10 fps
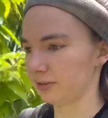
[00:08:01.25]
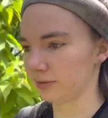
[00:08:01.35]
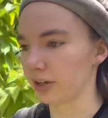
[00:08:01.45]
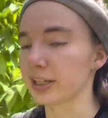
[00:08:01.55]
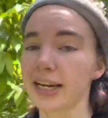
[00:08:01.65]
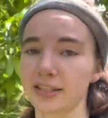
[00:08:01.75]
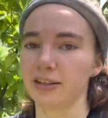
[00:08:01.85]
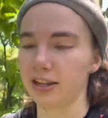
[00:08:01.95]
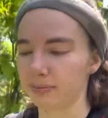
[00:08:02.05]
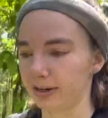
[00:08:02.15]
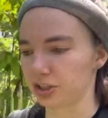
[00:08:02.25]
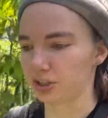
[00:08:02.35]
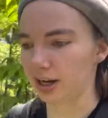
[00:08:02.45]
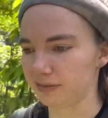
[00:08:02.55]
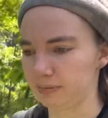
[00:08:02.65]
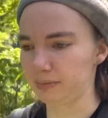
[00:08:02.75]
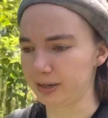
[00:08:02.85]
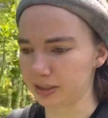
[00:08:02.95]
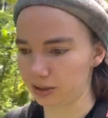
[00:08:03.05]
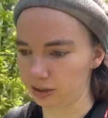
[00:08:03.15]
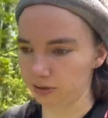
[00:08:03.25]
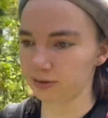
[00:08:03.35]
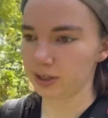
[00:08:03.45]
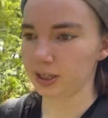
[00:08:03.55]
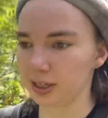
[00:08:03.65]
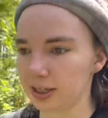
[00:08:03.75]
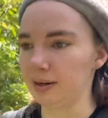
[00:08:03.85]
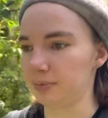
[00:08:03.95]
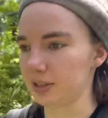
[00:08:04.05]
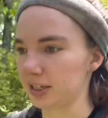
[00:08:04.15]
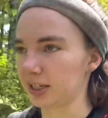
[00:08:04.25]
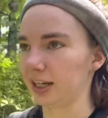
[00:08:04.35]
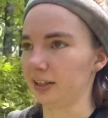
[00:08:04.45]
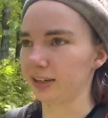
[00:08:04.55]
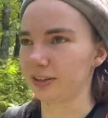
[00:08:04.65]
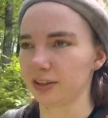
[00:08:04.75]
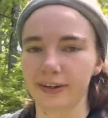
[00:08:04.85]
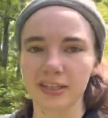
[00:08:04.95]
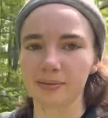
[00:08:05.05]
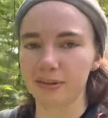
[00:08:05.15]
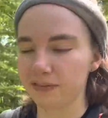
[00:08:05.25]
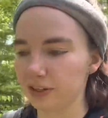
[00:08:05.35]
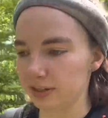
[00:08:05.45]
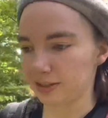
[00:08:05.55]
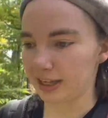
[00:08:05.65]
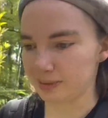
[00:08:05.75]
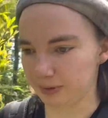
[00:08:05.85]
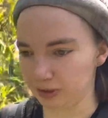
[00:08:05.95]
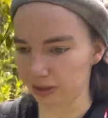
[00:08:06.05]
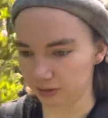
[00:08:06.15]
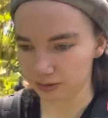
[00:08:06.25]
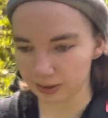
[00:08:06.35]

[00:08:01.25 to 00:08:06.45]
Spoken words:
or it takes a lot of the pressure off of my big toe and puts it kind of like on the rest of my foot, so that's been good.